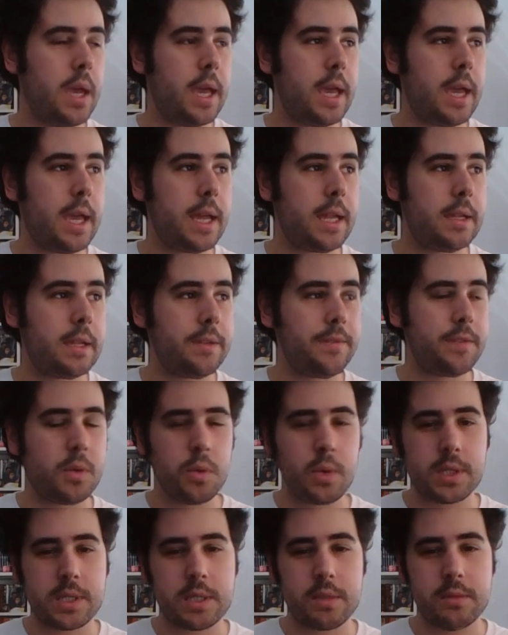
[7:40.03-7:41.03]
And
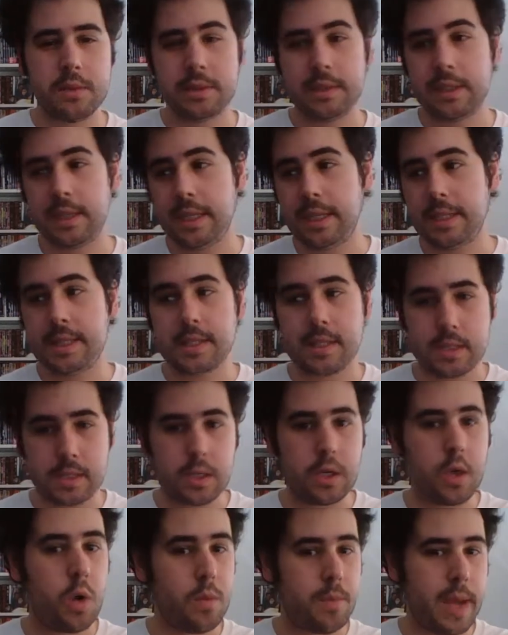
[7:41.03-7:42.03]
afterwards, I said, well,
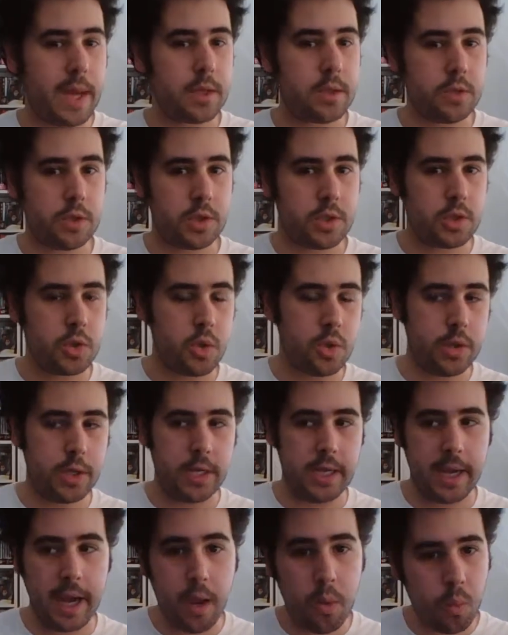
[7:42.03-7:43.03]
let's go back to the
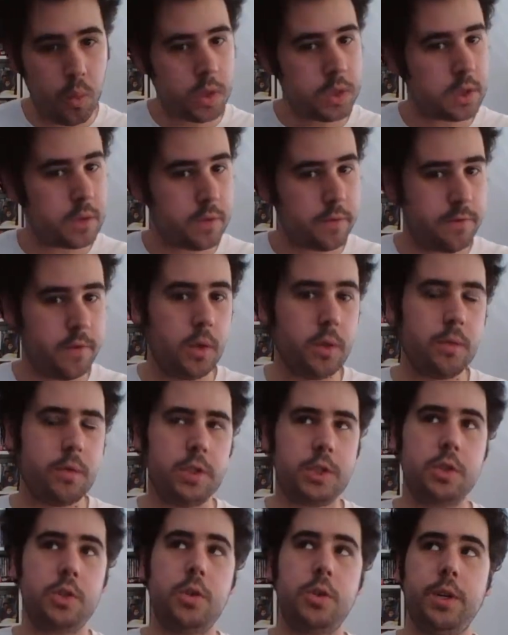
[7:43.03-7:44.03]
story. Like I wanted to follow
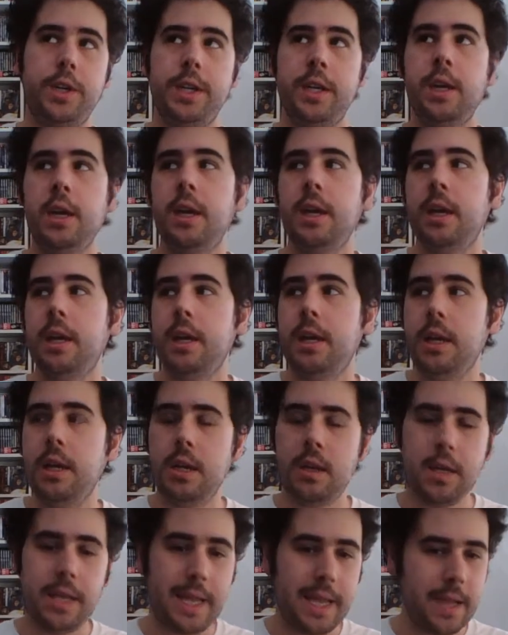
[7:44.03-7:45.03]
the story
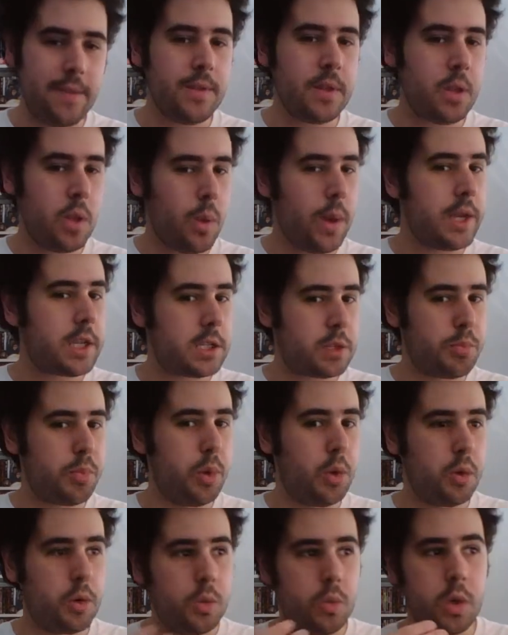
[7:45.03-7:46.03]
even though I
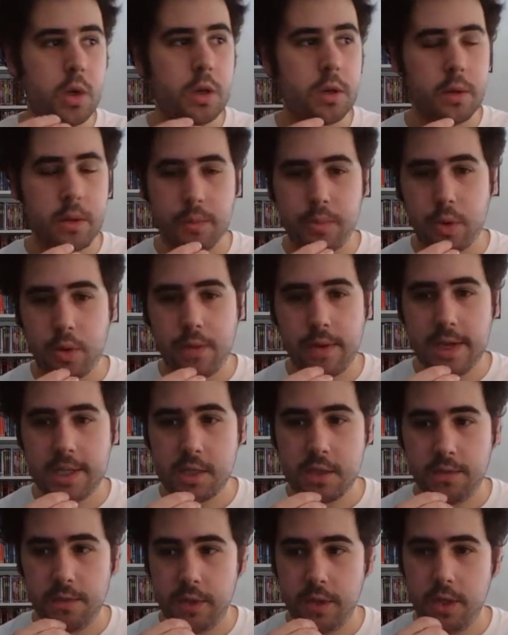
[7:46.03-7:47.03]
explore the world,
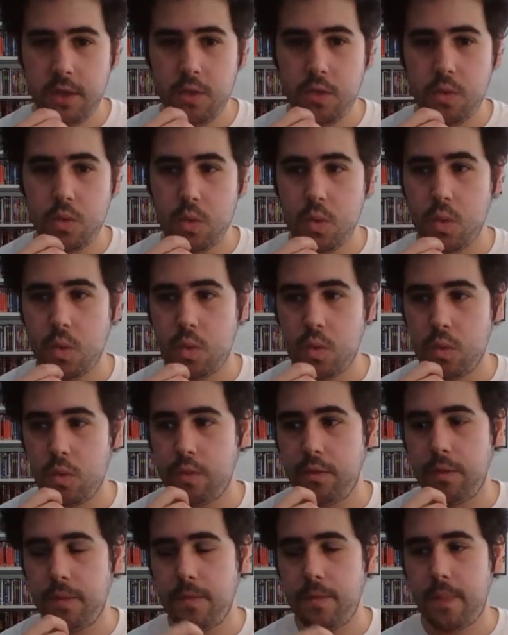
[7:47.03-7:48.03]
progressively you
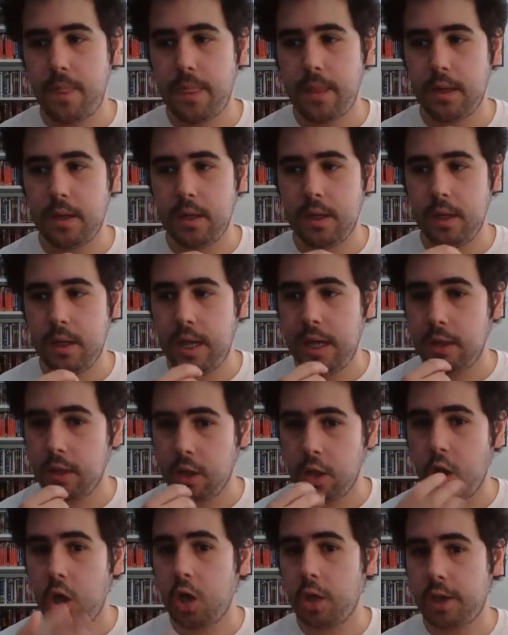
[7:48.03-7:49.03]
uh,
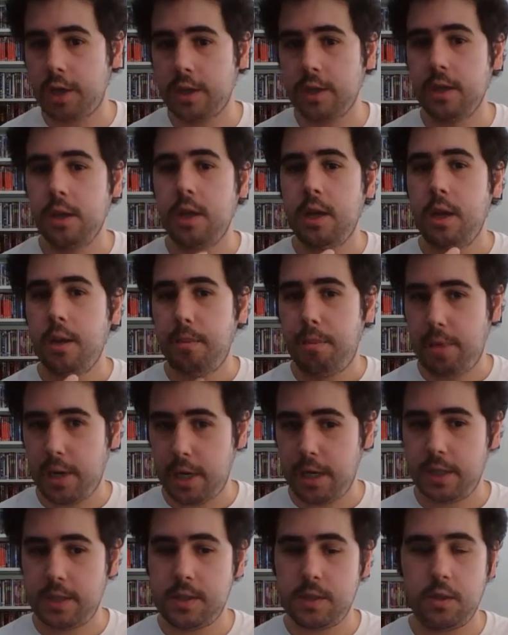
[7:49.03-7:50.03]
unlock
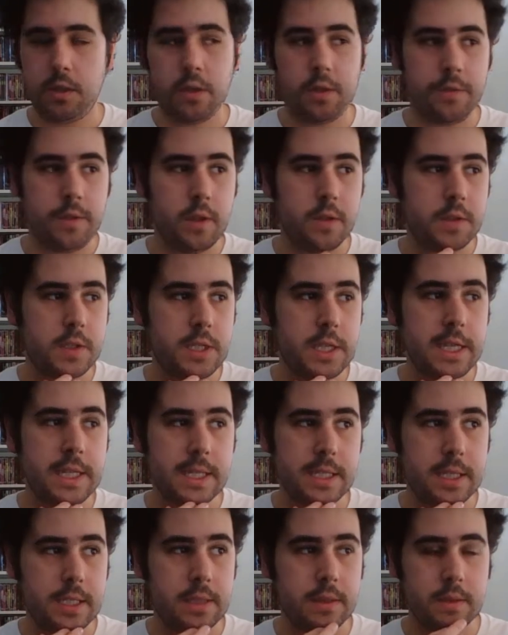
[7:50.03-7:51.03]
parts of the
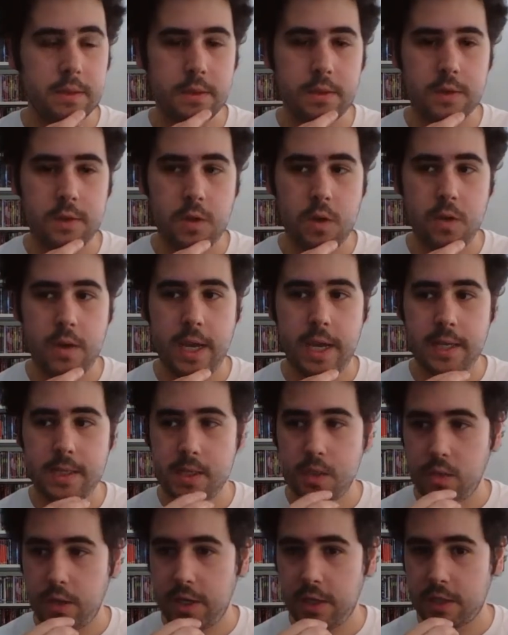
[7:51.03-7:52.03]
city so
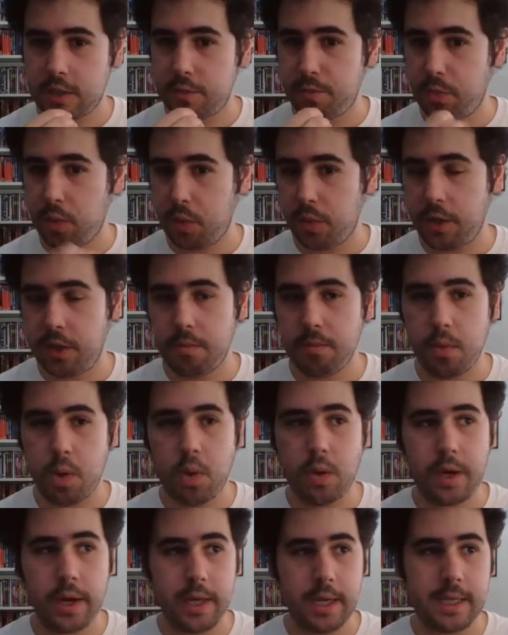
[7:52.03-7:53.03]
that you can explore it
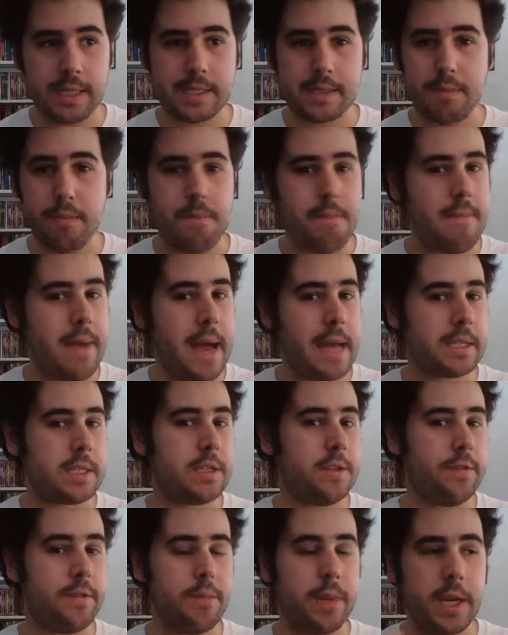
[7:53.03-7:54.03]
more and it's
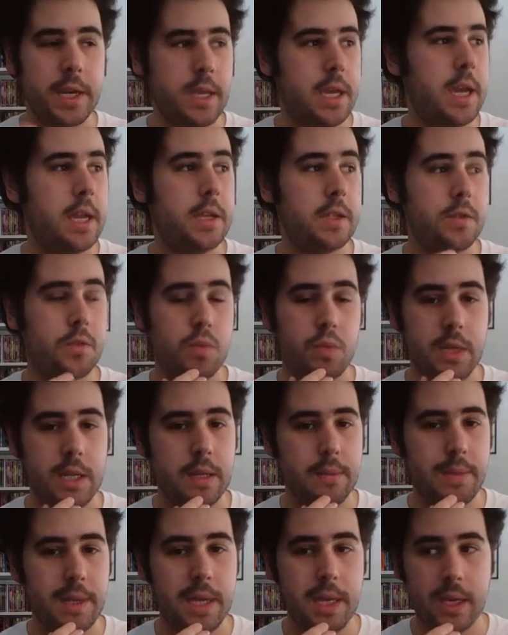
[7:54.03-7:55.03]
massive by the end it's
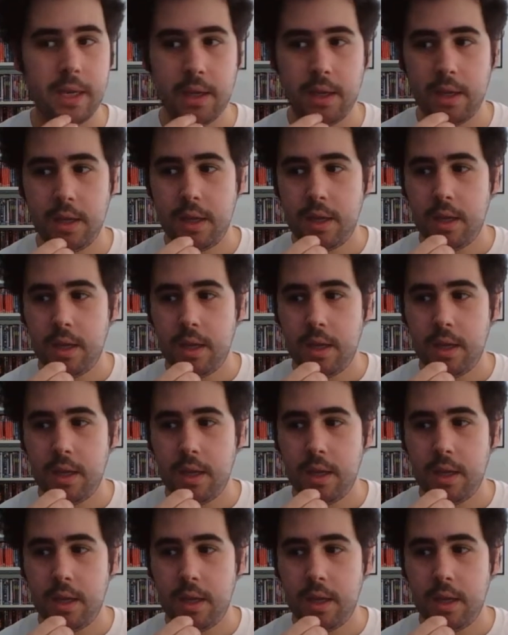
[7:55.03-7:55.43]
really big